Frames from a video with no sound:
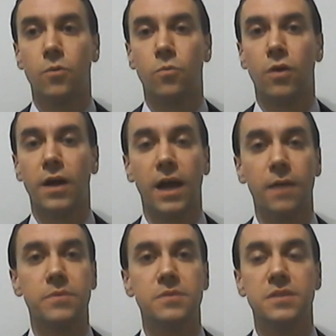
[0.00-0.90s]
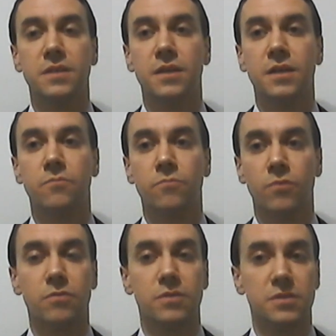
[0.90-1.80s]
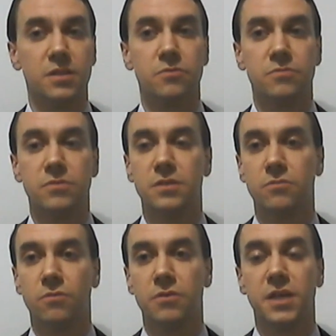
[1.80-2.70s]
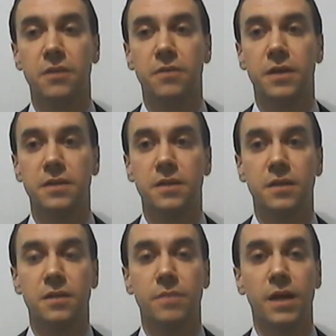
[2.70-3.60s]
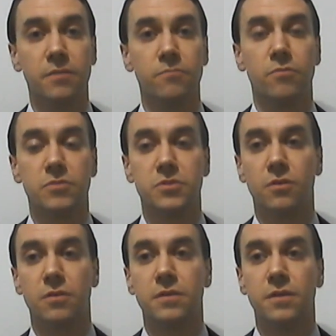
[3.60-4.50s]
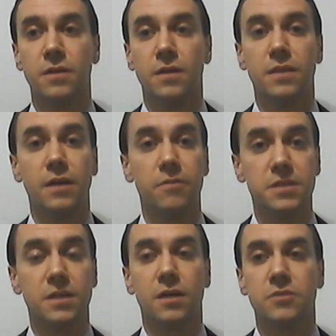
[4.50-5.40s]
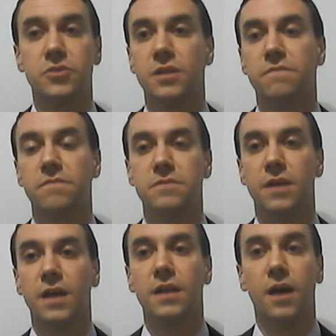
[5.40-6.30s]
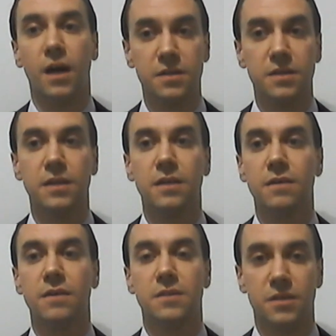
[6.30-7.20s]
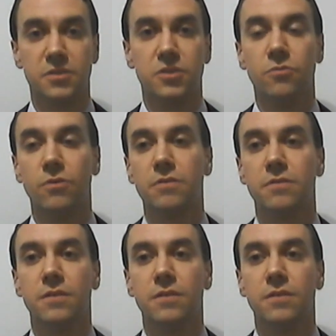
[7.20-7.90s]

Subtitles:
What happens in rural constituencies across our United Kingdom and in rural Scotland, there is a culture difference, and hunting does go on.